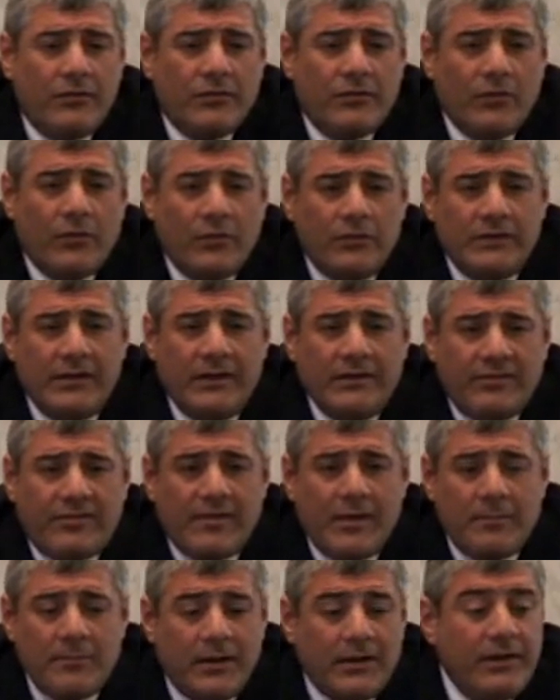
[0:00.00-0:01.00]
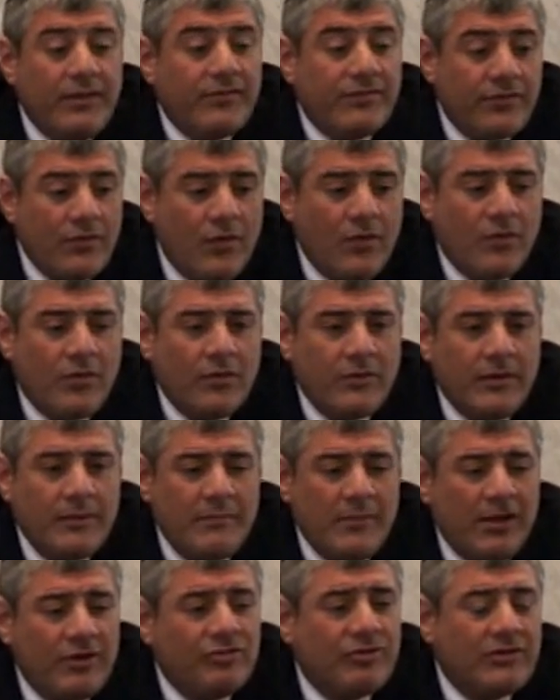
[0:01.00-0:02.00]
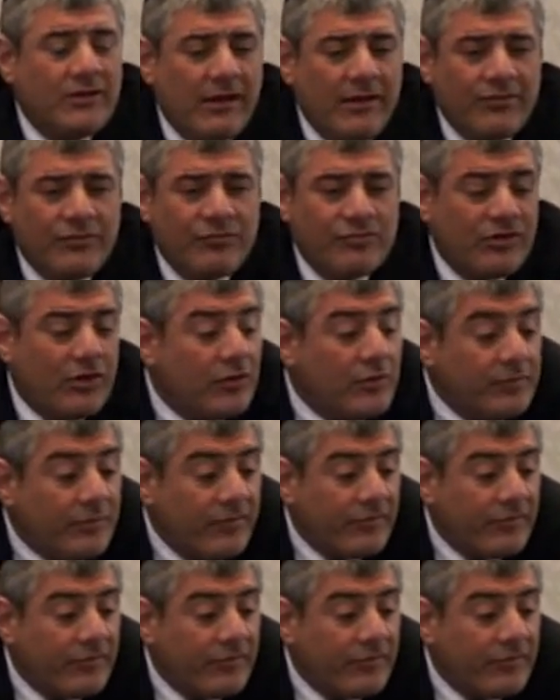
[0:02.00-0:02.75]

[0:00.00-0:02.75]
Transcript: So then somebody saw, imagine Chaz Shalom,